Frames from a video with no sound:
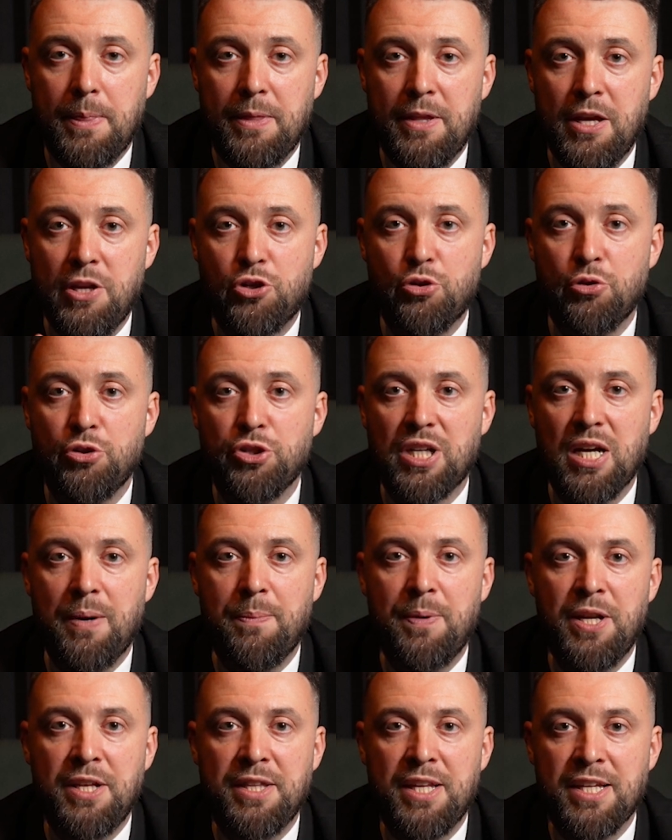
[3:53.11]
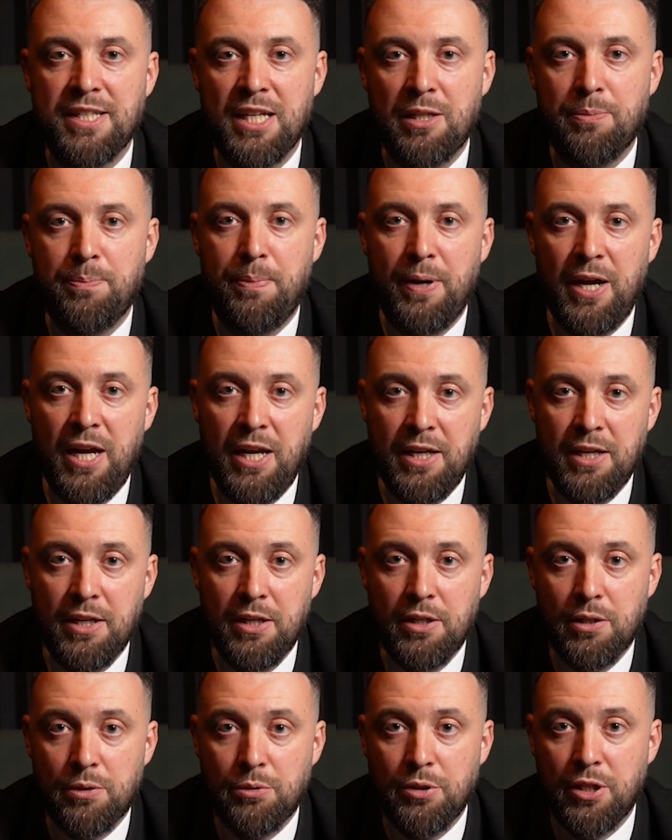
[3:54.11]
The insurance company does not pay
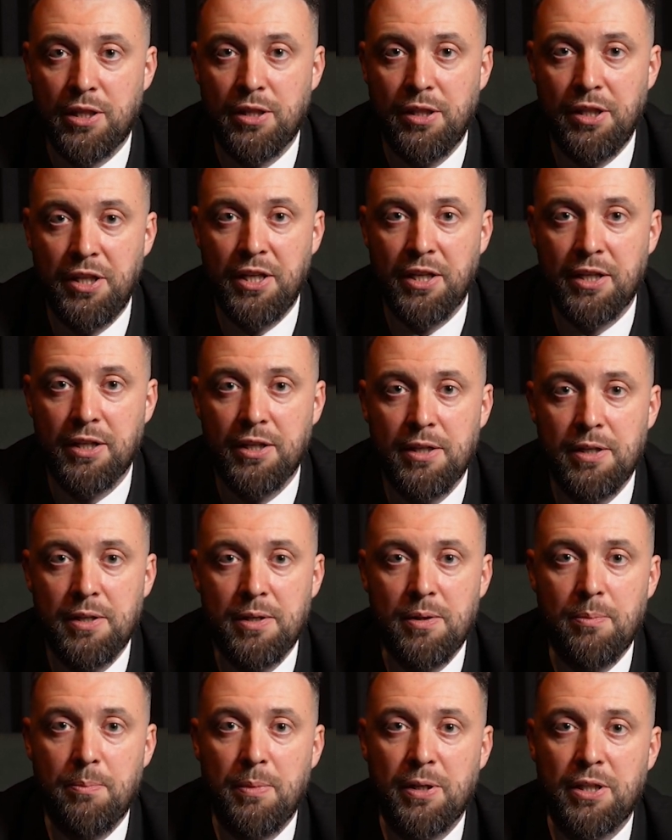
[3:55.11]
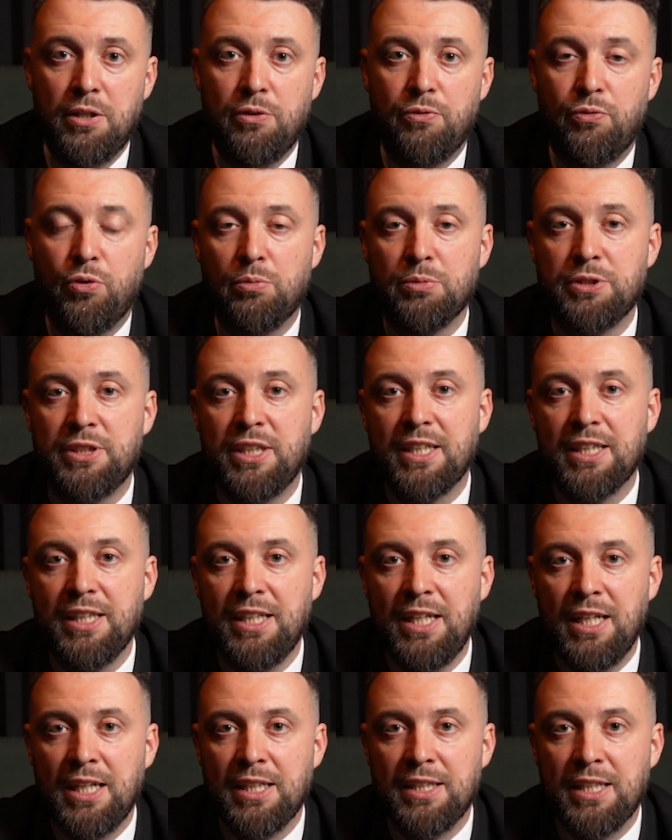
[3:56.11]
to the clinic, but informs the
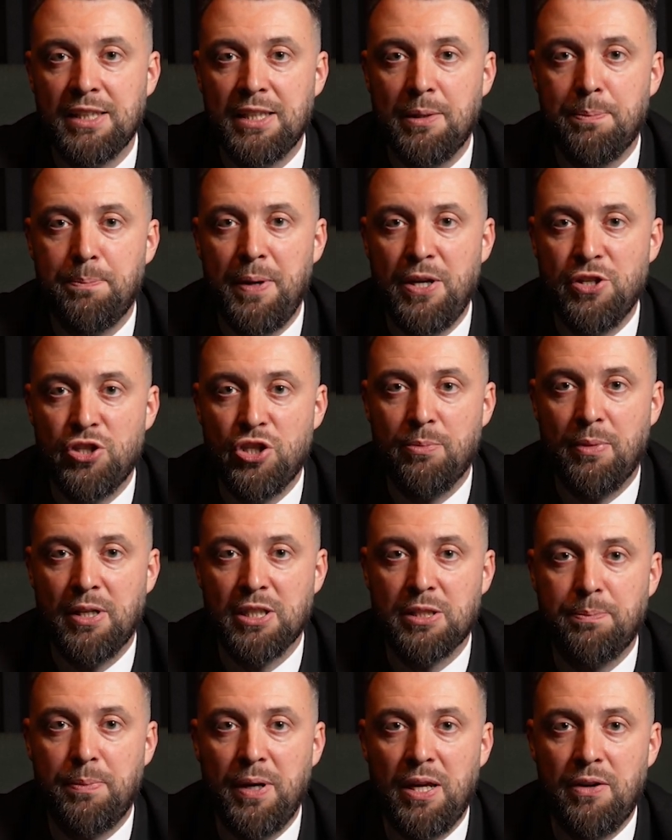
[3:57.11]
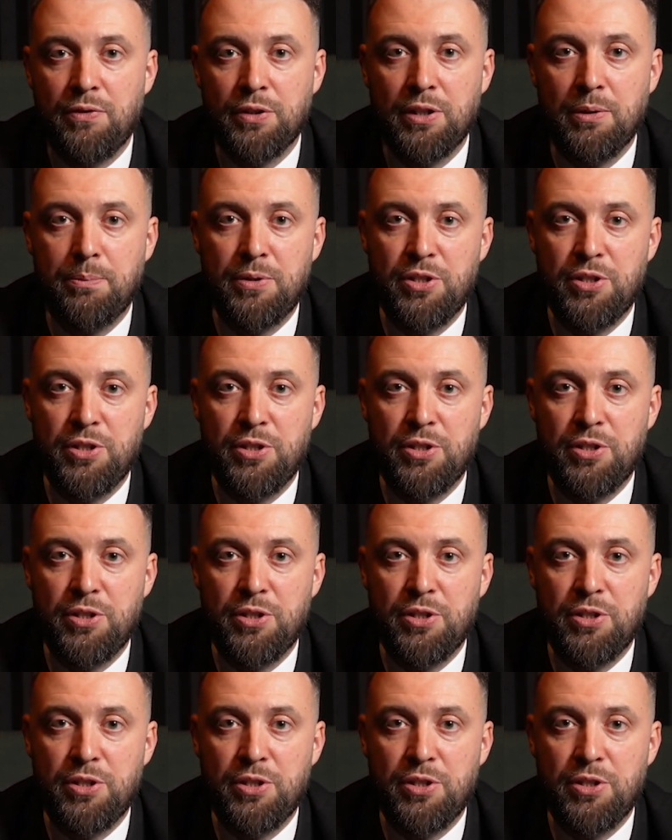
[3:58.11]
clinic that the patient must pay for the